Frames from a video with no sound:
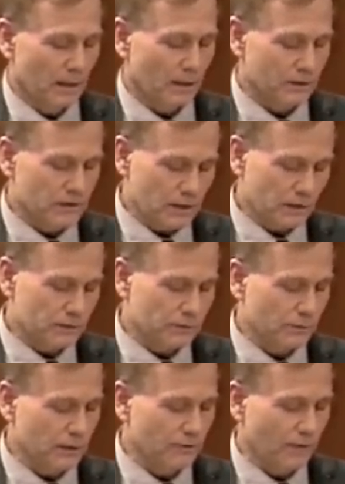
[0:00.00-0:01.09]

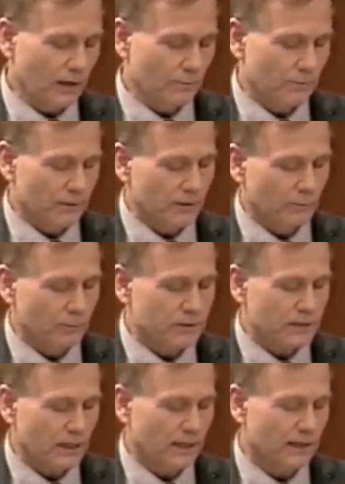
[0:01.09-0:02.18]
Articulatory development, they would
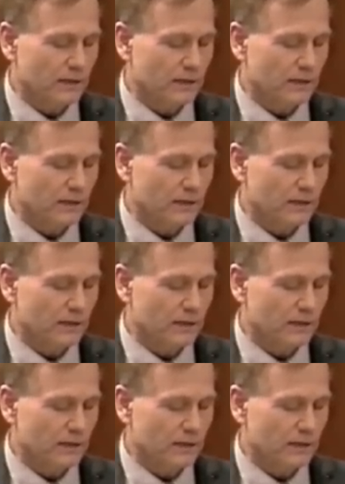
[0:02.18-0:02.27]
say,